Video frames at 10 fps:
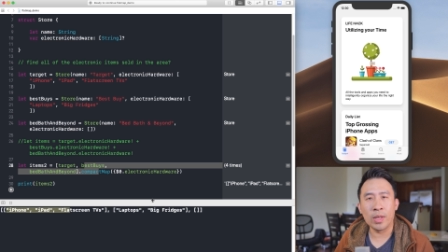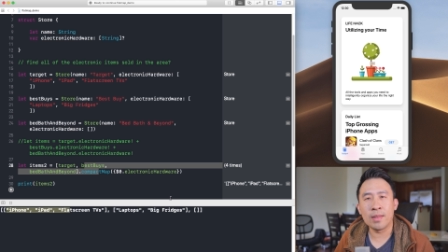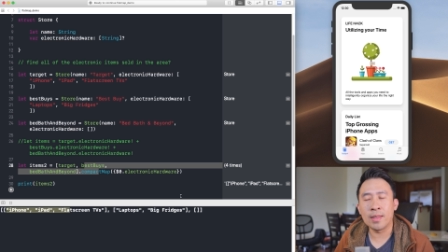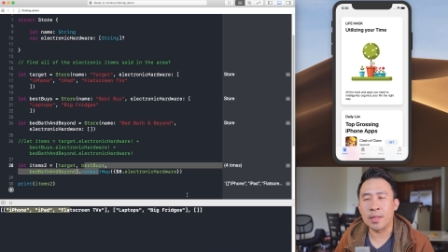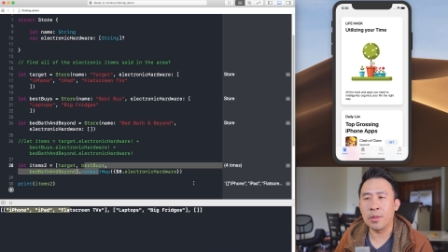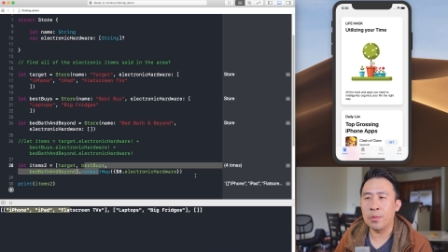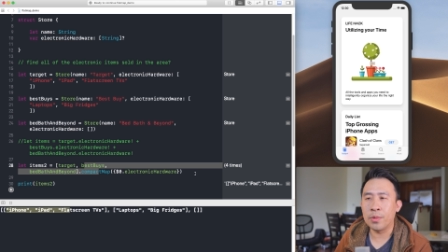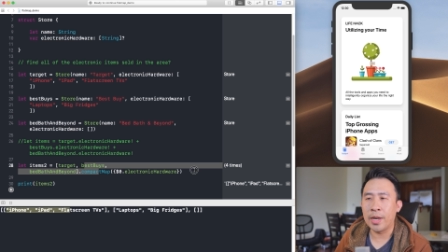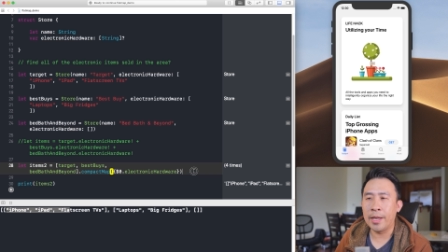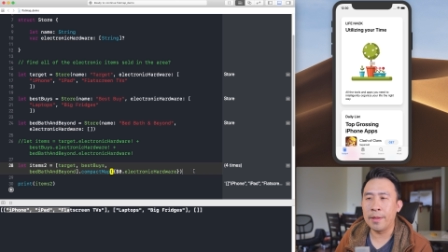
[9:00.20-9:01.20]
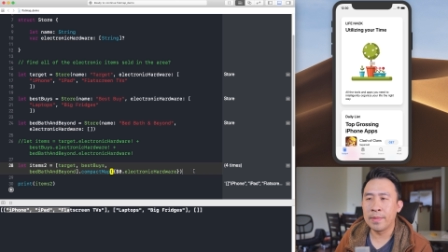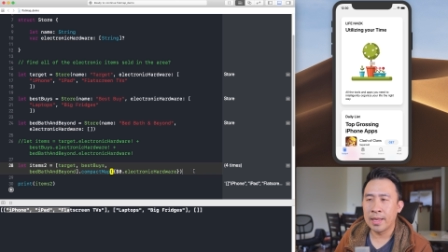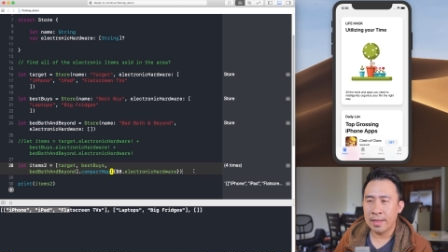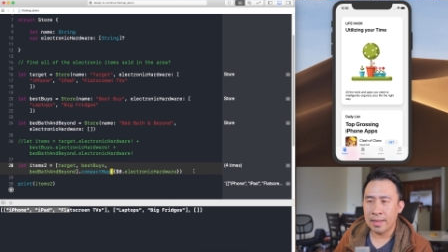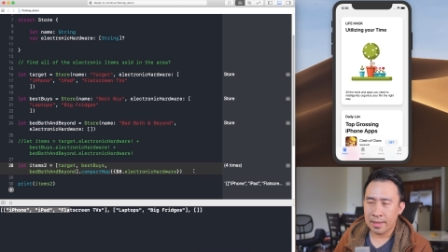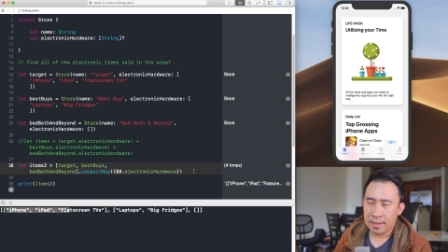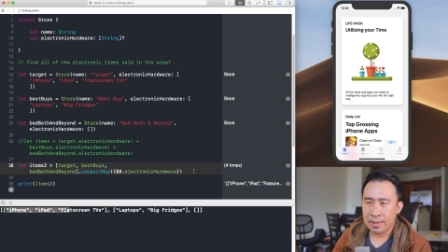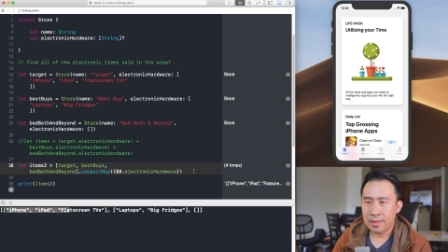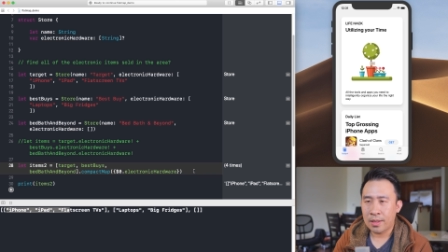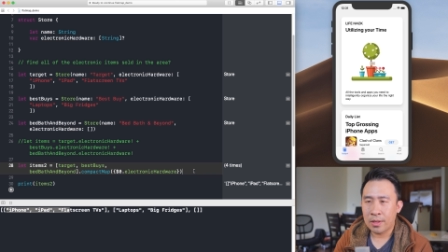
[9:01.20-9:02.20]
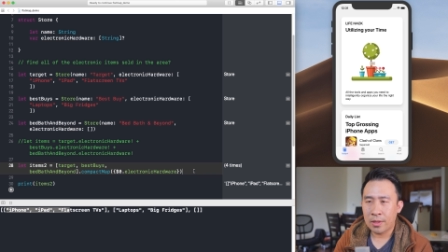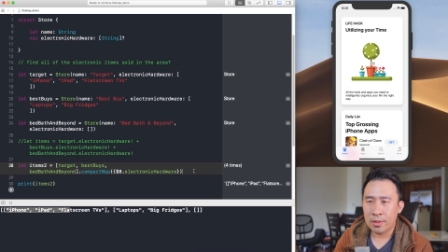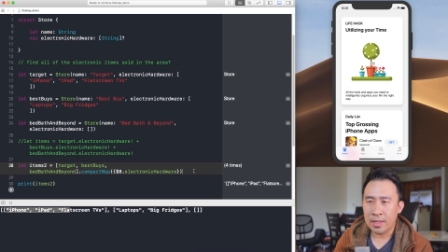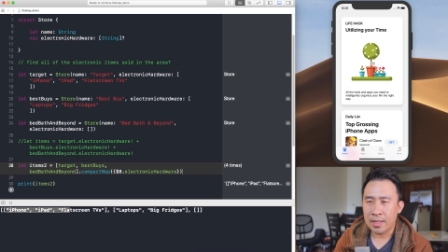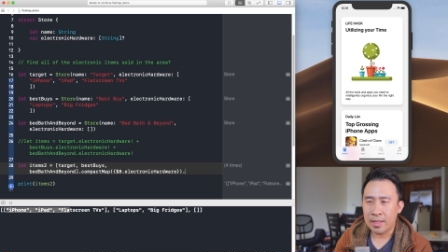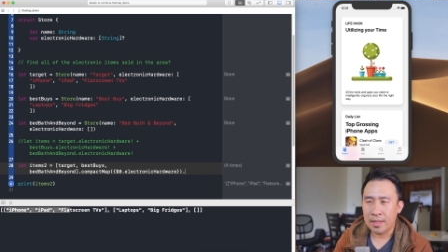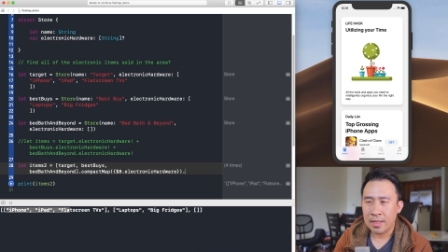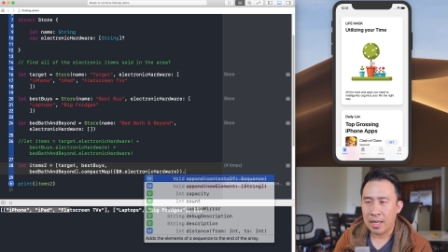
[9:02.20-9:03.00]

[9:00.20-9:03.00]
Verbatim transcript: one single array. So the